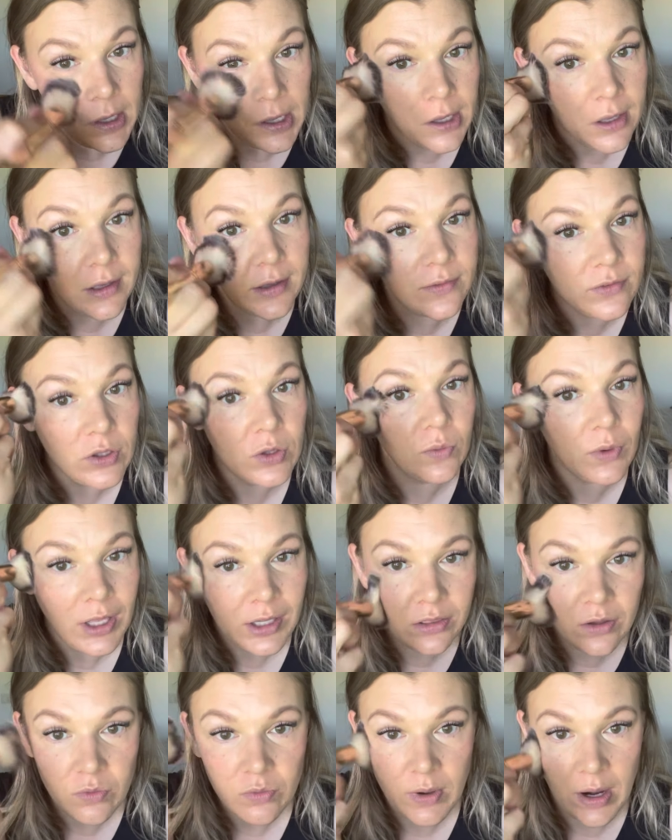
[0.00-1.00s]
If you want
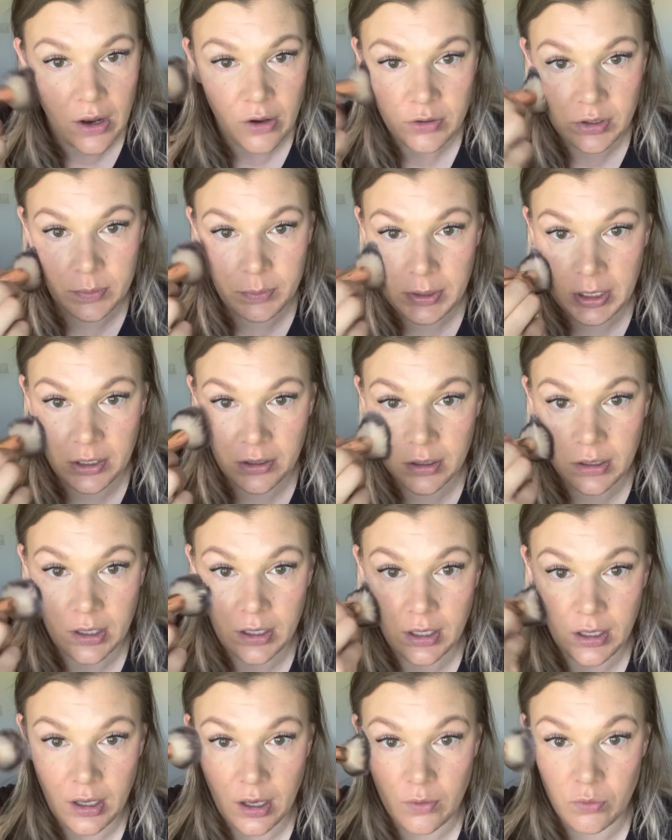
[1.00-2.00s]
the
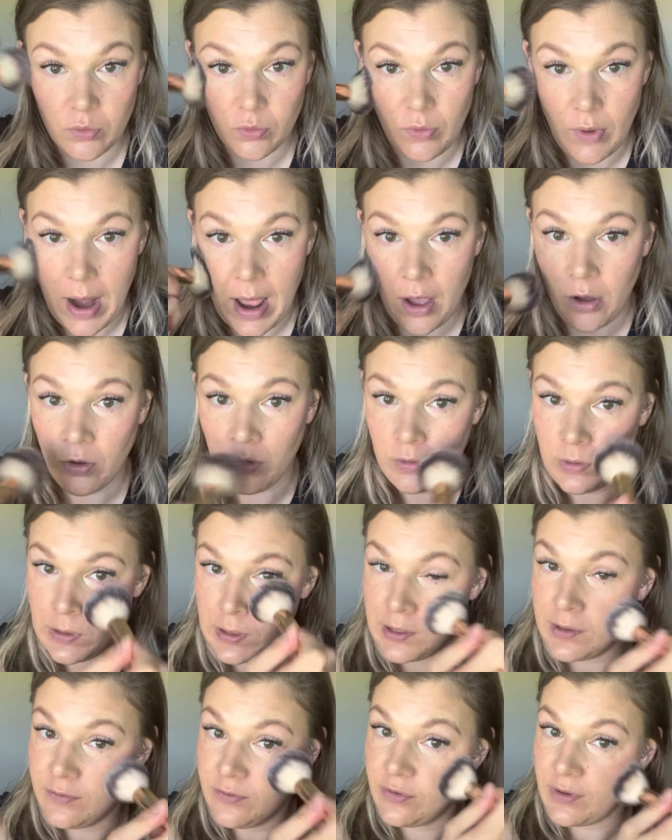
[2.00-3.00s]
a
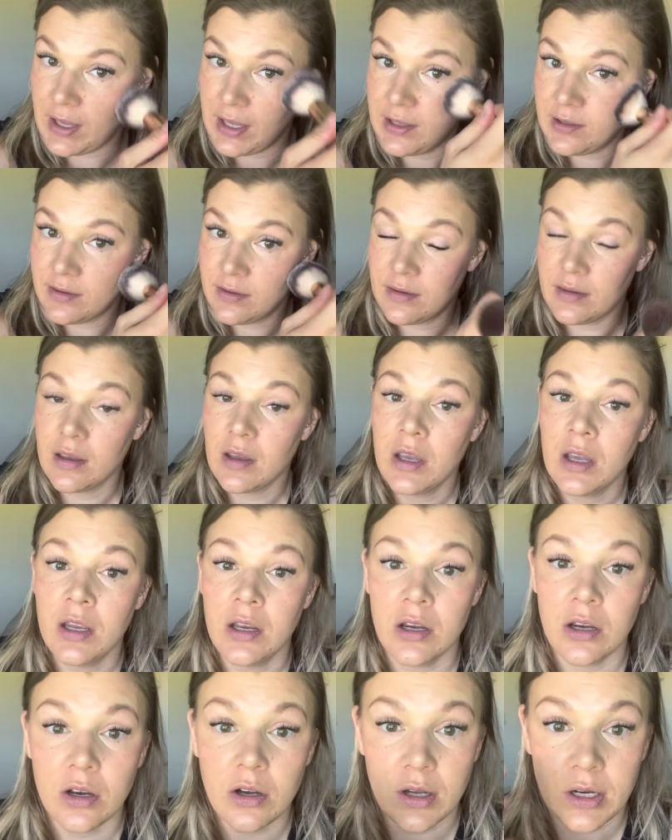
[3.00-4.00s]
rounded face,
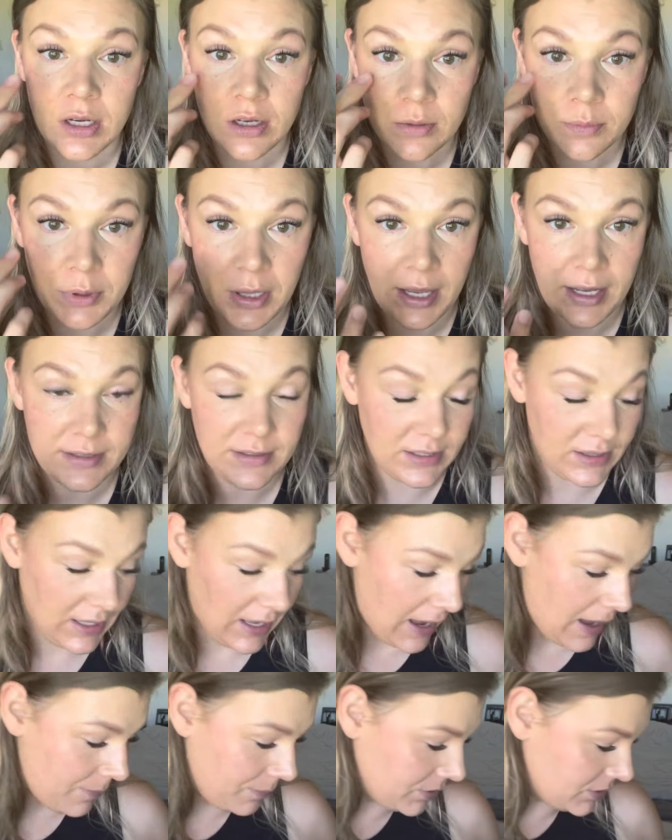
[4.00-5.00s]
you're going to apply it to the
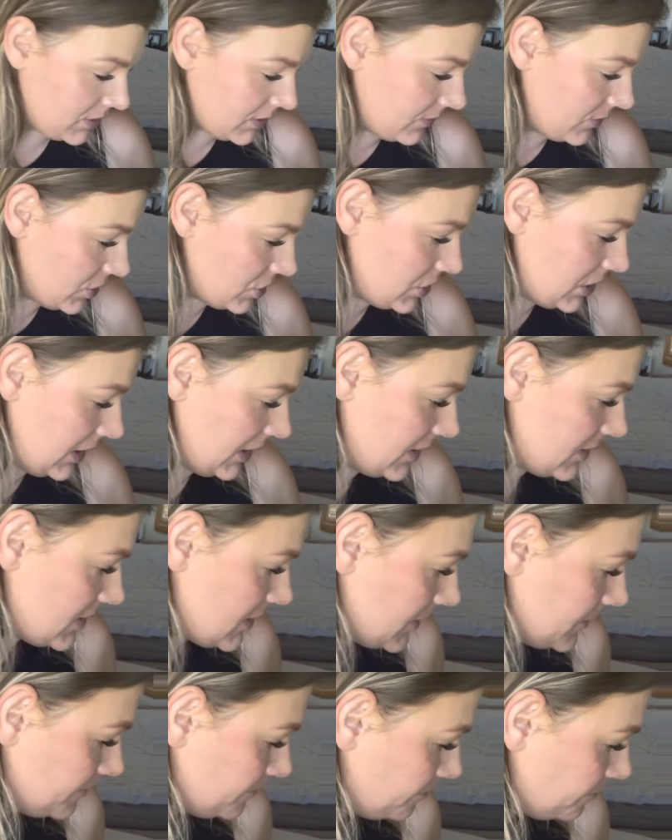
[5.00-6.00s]
apples of your cheeks.
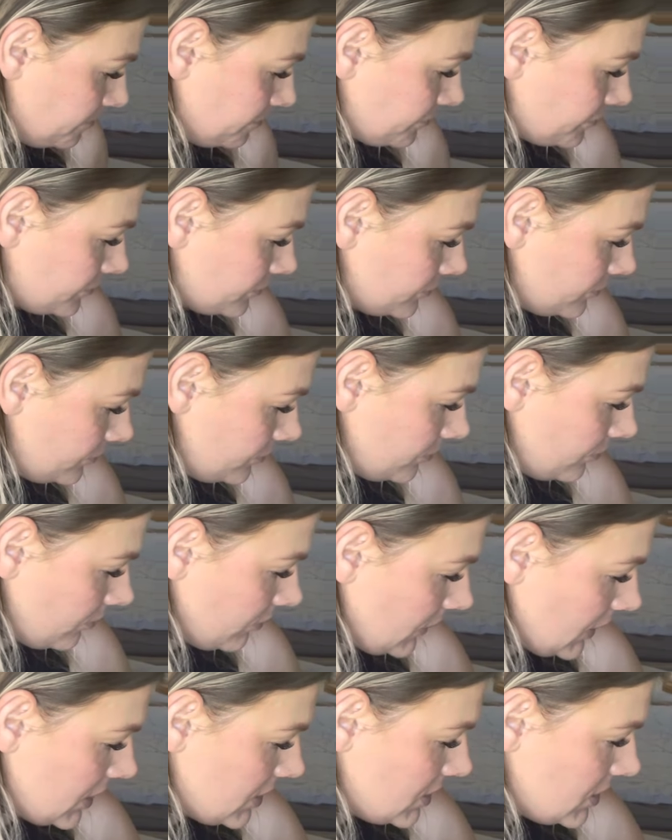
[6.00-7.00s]

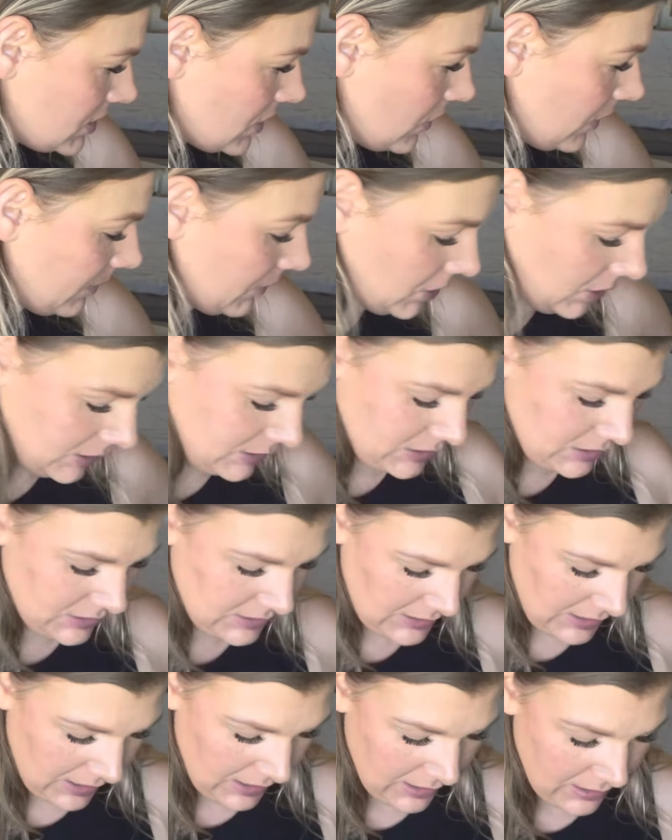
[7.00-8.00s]
So I'm going to
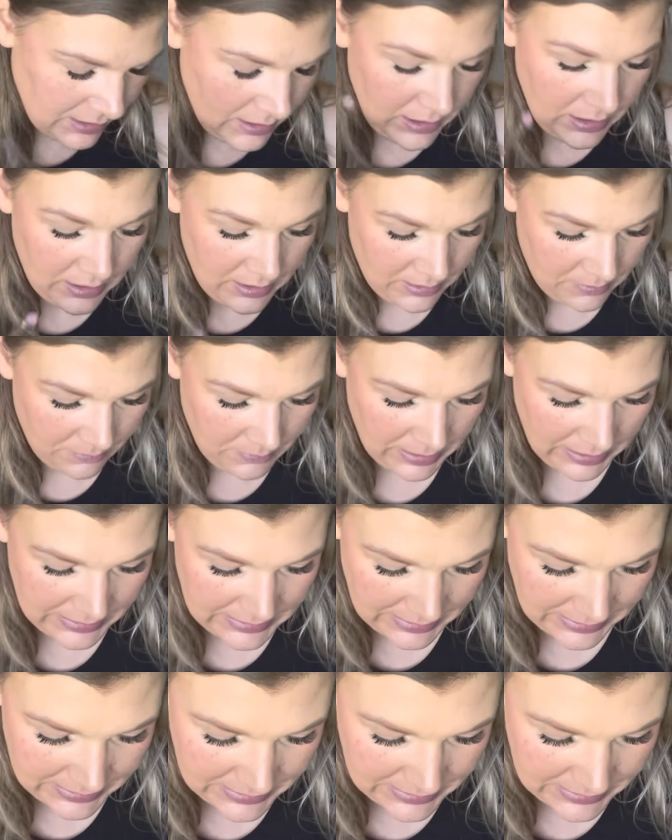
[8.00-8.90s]
take my my